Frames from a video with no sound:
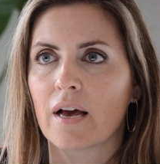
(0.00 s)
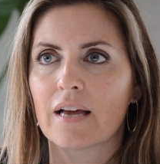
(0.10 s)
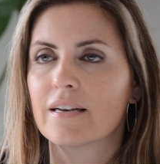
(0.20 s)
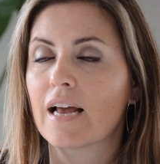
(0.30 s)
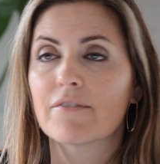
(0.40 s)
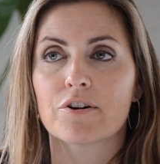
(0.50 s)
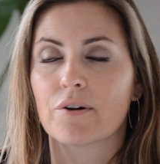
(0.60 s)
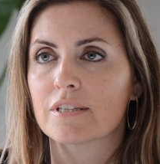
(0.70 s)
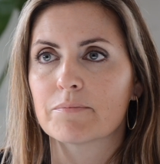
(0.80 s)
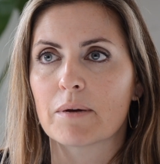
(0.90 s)
It never
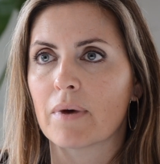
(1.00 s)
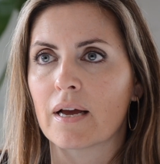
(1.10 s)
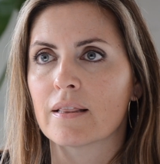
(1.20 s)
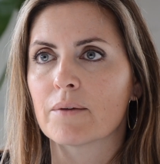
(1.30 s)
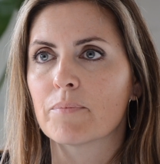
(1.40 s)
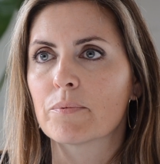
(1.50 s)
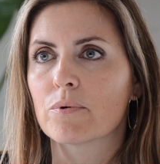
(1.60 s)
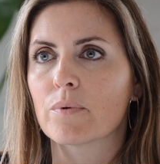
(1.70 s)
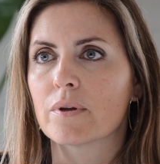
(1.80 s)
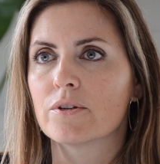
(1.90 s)
crossed my mind that people
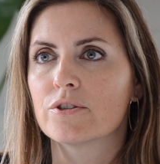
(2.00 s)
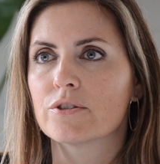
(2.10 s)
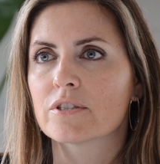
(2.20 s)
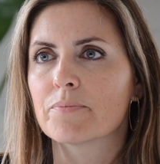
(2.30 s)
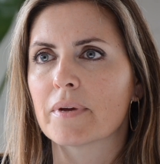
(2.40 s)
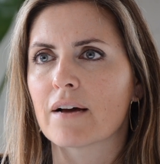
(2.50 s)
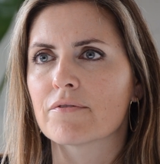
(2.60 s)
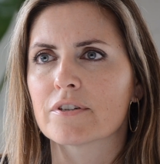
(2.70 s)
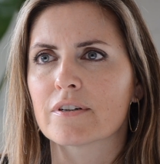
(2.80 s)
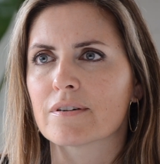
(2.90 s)
would just be
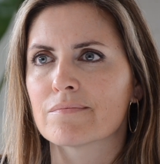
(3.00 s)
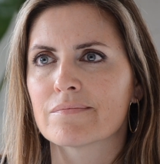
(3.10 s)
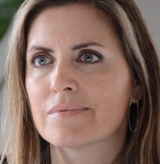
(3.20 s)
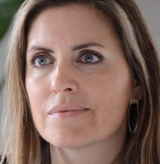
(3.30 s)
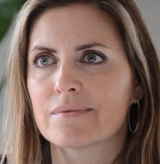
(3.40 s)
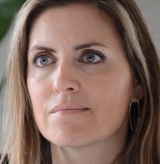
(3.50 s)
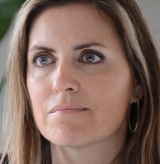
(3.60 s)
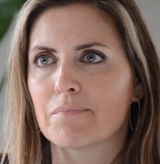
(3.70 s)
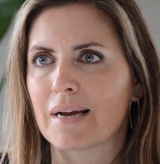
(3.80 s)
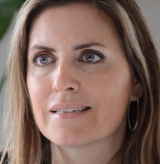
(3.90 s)
after
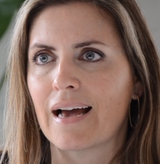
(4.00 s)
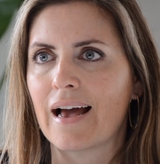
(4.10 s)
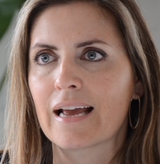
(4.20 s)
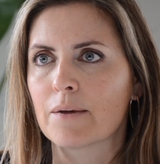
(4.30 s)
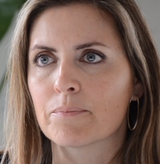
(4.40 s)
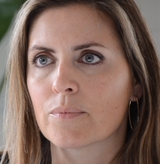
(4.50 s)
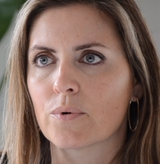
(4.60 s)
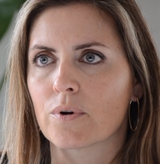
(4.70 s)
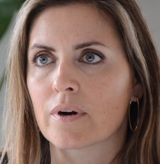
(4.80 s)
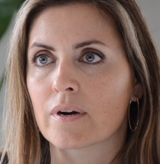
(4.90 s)
my time
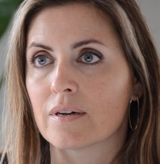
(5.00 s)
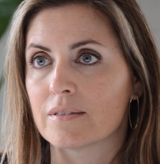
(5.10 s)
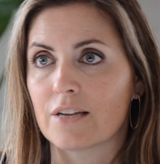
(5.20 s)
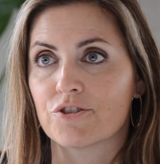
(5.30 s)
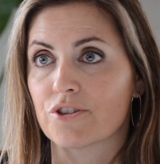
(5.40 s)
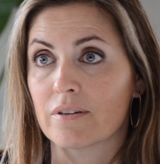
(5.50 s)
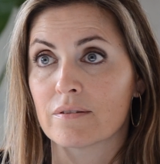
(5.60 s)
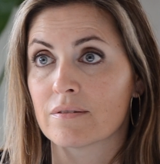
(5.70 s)
or attention.